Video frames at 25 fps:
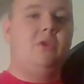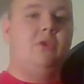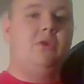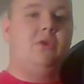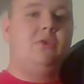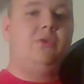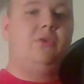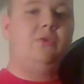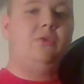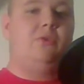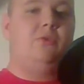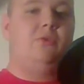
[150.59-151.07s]

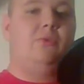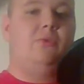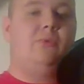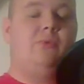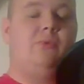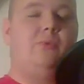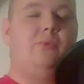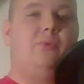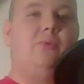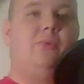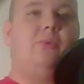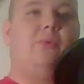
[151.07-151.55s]

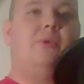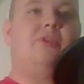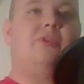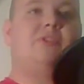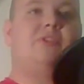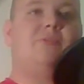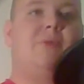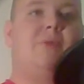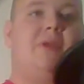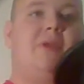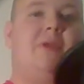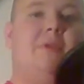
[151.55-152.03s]
who is
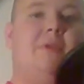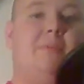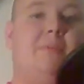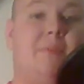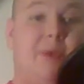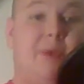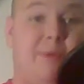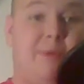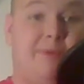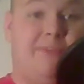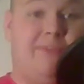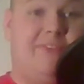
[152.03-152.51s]
wearing
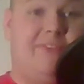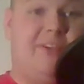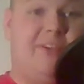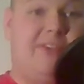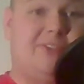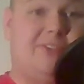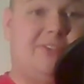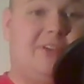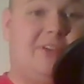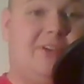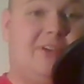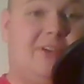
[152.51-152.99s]
Boba
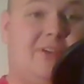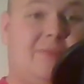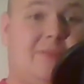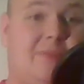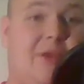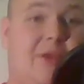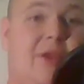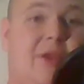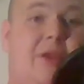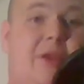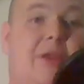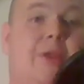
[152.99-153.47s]
Fett's
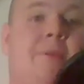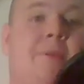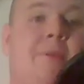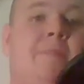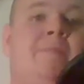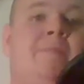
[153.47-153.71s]
armor.